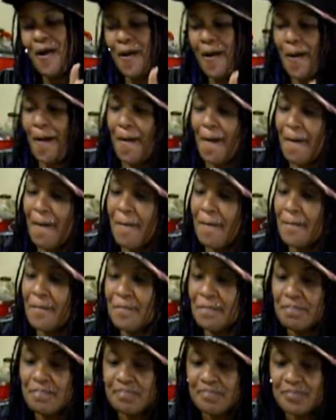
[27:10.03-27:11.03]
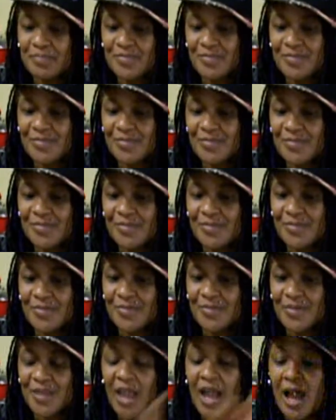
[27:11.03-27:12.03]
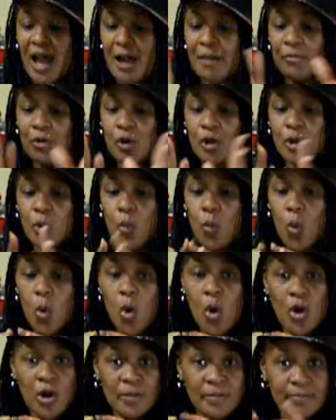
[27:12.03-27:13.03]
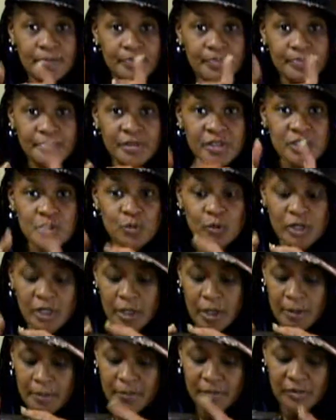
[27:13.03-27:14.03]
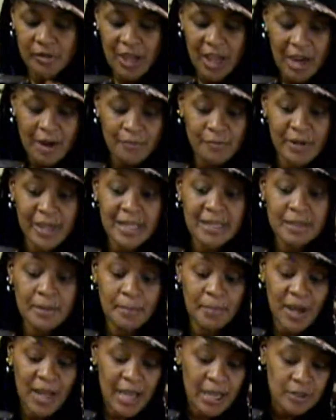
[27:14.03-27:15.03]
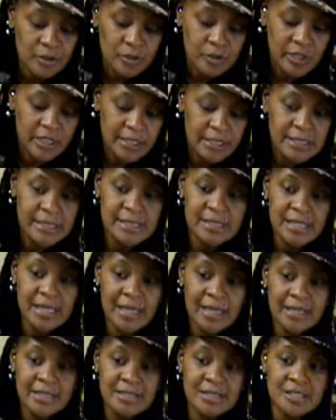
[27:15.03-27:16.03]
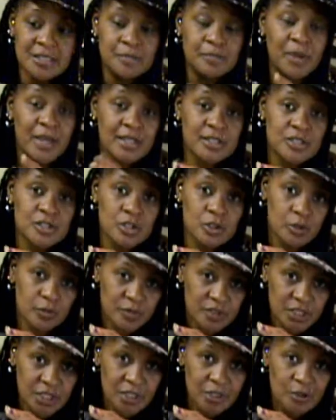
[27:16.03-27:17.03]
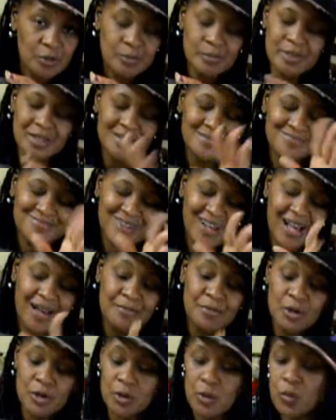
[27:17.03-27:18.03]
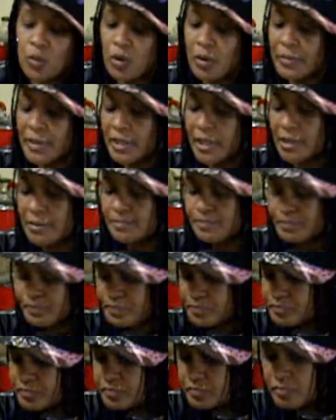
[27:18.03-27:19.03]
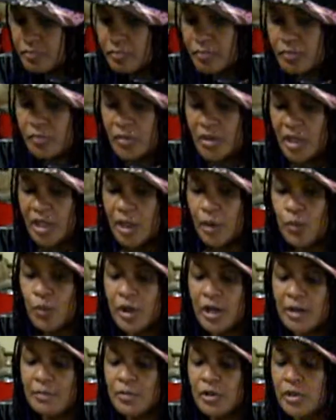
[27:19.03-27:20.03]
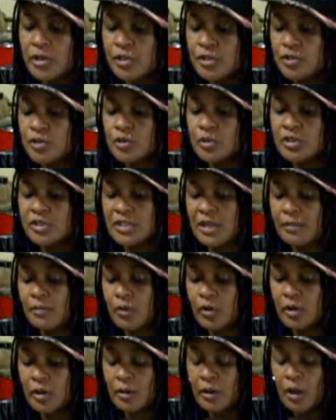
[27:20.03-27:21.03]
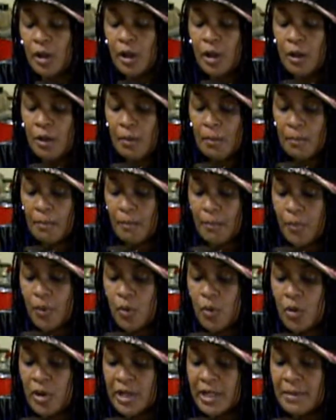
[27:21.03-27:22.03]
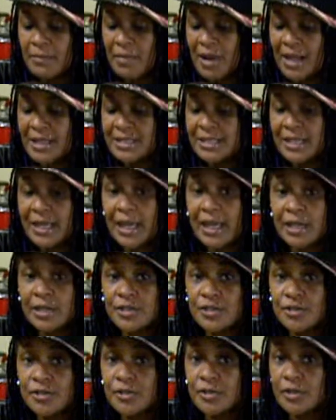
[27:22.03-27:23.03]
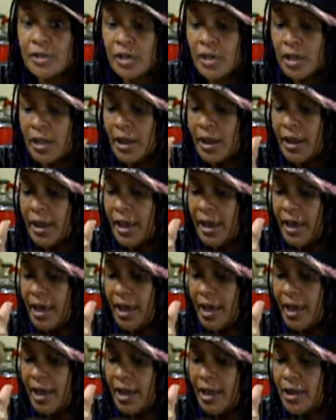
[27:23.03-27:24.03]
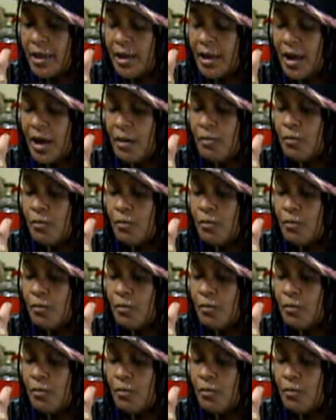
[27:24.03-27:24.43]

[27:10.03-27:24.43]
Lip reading: I'm going to warm this one up. Now, I read the bottle, and it says it's best served chilled, but I'm going to warm it up. And what I'm going to do is I'm going to pour it in my decanter, and